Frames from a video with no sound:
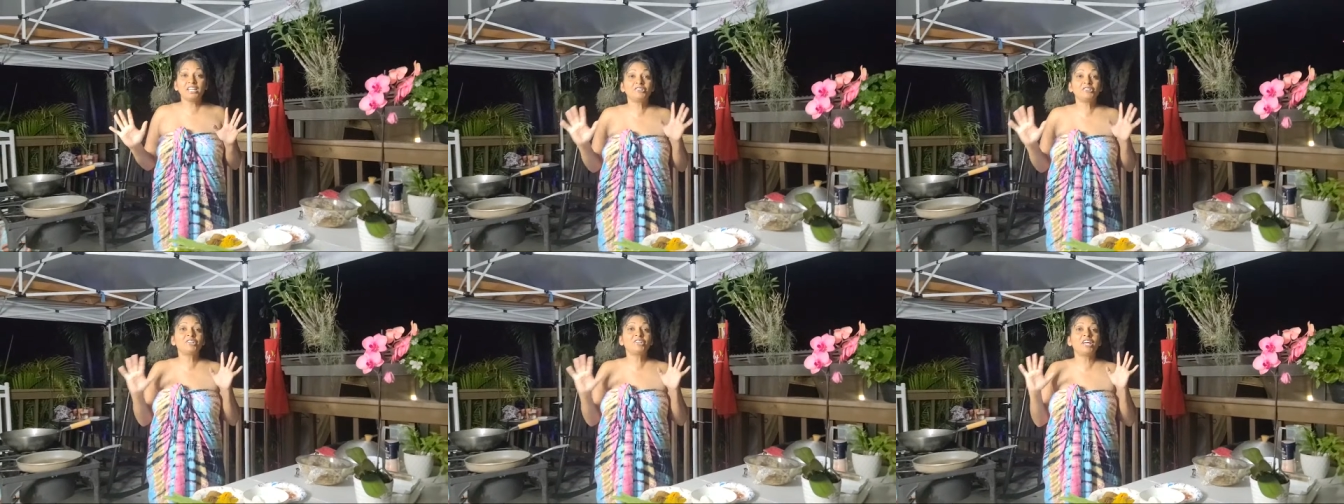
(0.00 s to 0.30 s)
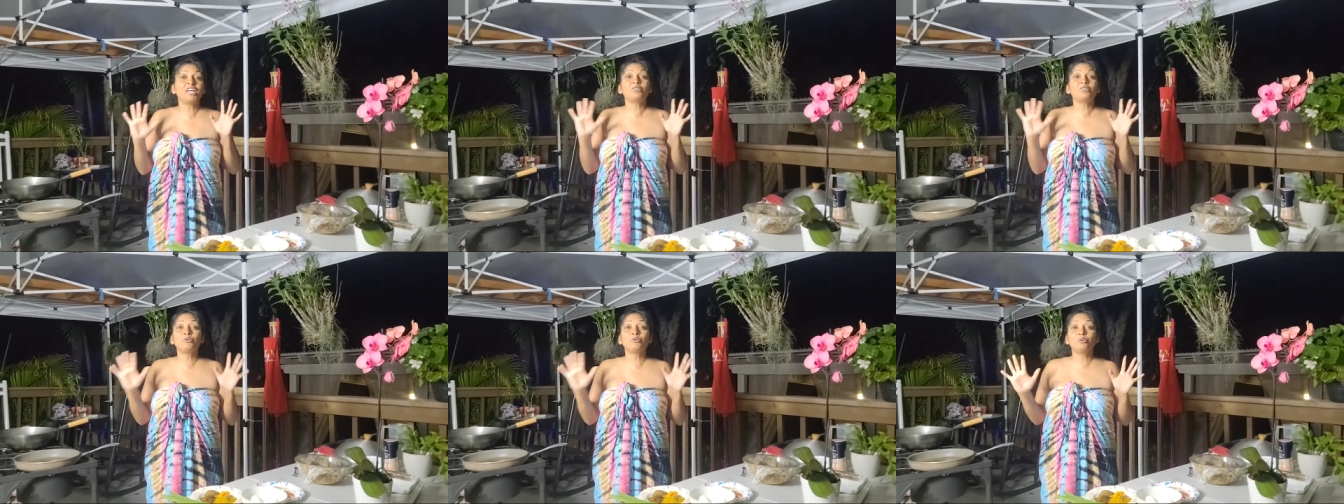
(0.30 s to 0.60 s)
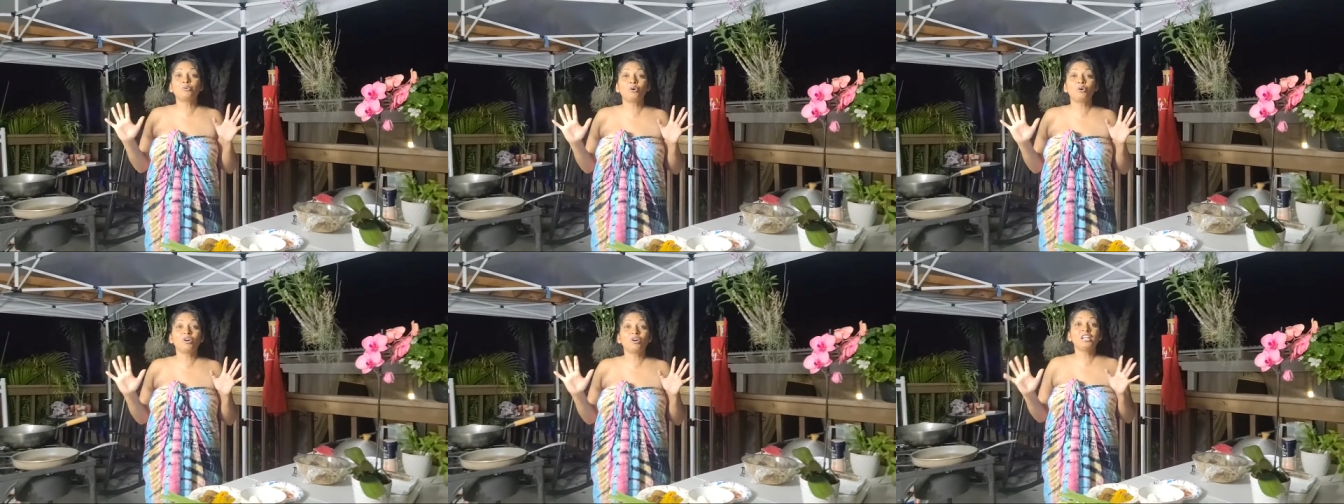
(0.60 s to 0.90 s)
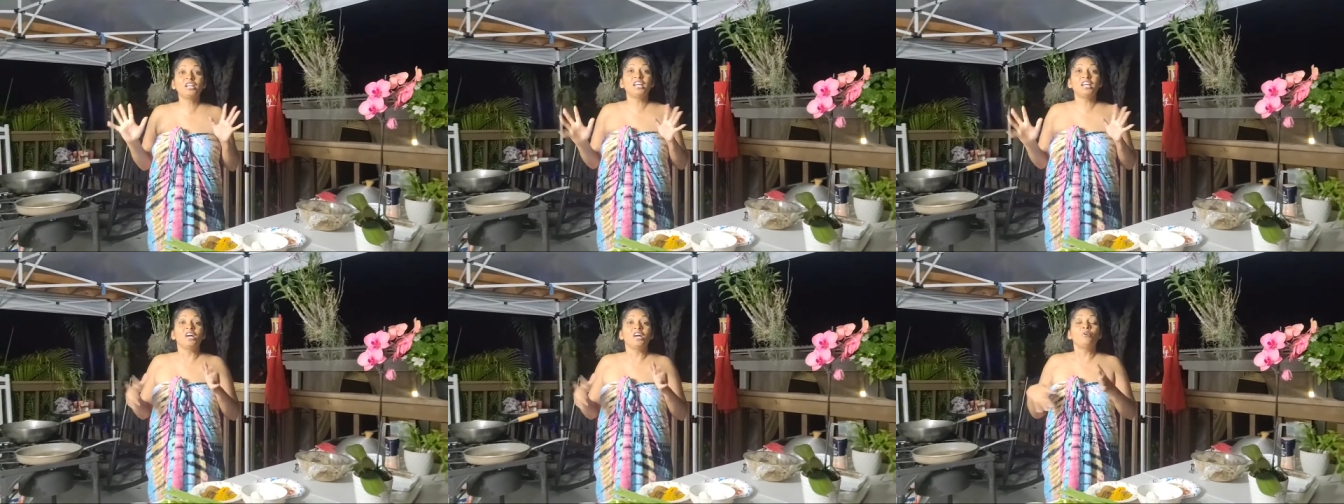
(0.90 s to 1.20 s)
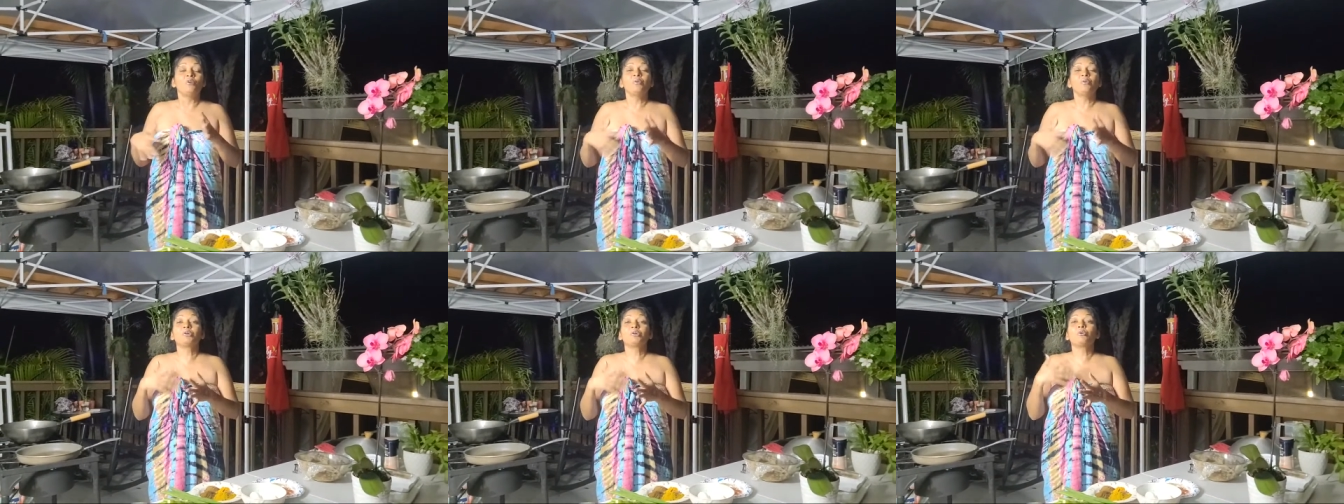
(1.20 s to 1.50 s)
thank you all
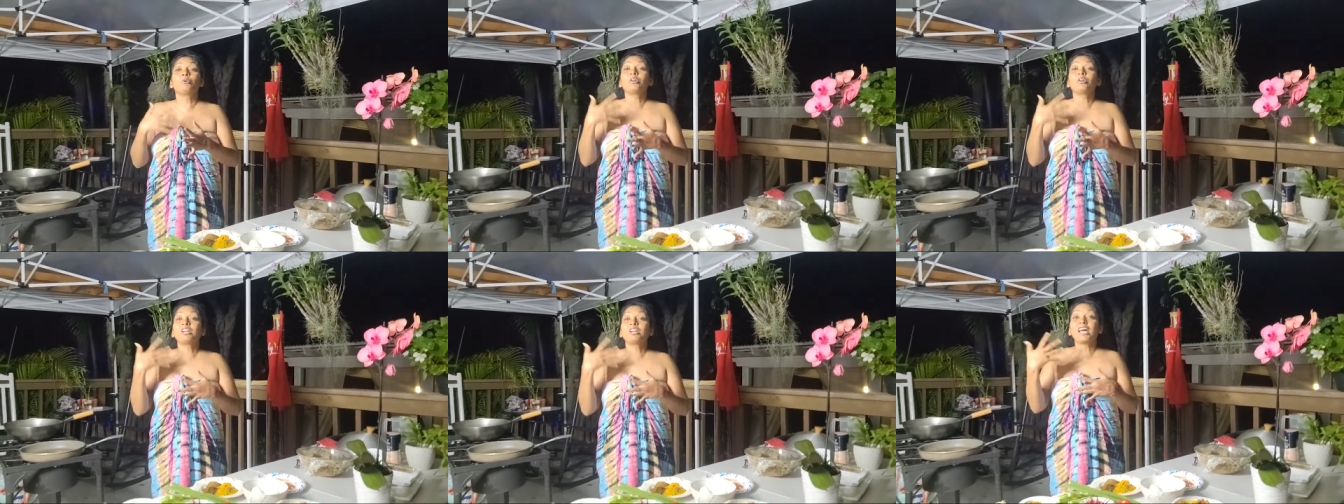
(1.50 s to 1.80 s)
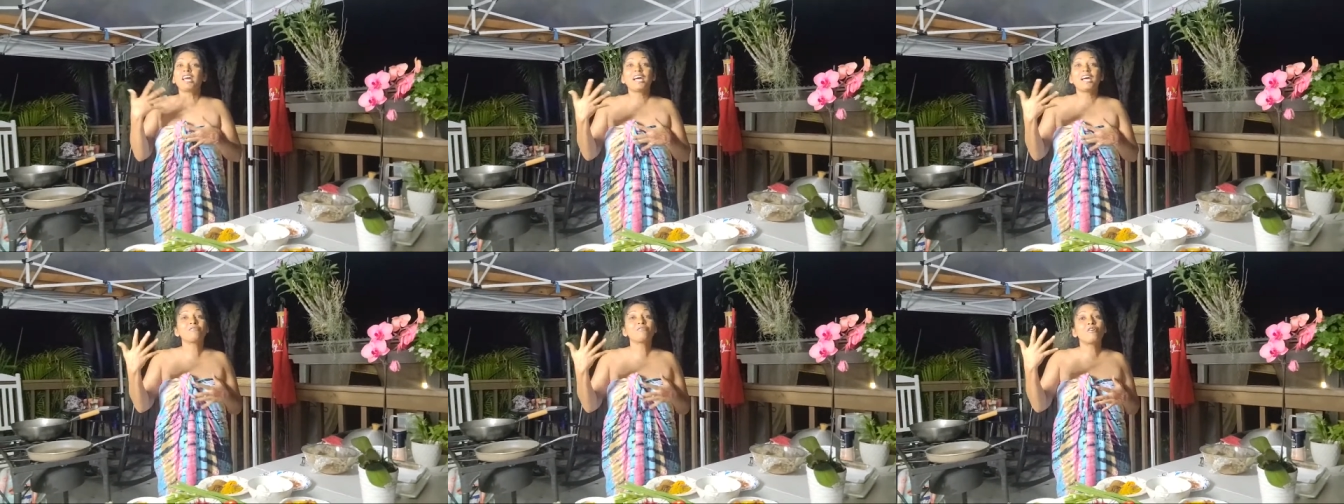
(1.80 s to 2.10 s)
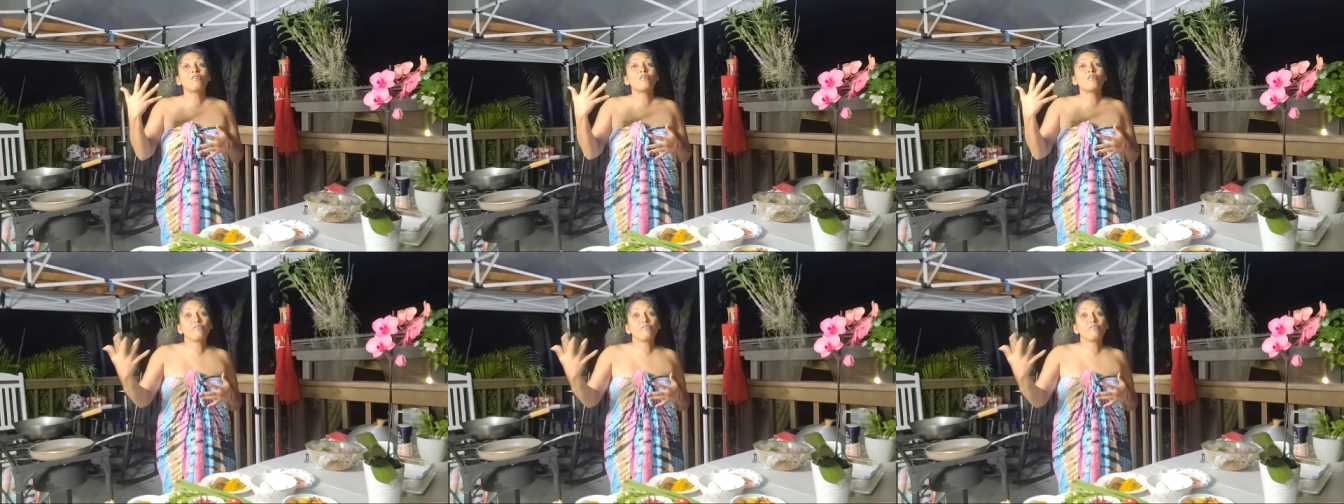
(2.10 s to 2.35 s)
we're going live on